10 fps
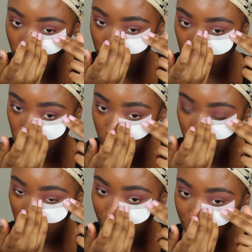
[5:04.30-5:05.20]
it be ruining
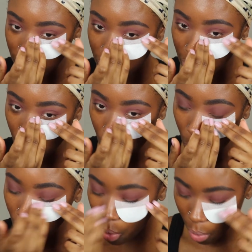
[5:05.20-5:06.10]
my face,
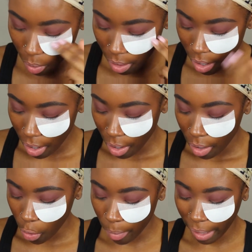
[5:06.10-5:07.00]
so
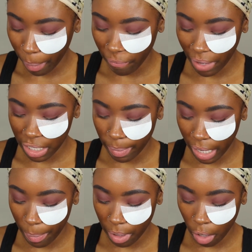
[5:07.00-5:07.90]
or like my face
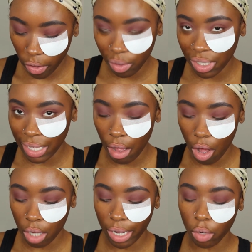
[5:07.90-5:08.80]
makeup, and although it's not
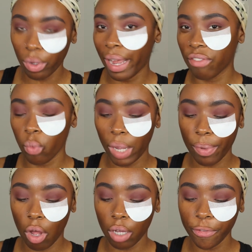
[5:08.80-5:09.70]
on, I don't want to have to wipe
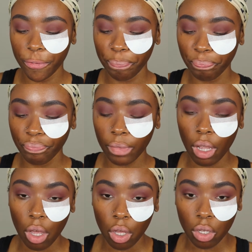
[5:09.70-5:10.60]
it off.
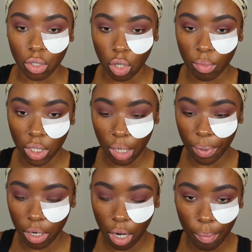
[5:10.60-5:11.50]
So I'm just going to
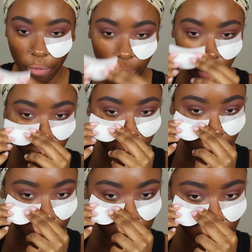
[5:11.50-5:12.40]
put it on
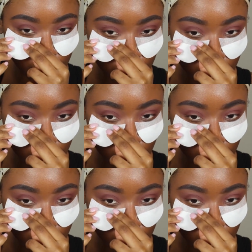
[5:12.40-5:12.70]
beforehand.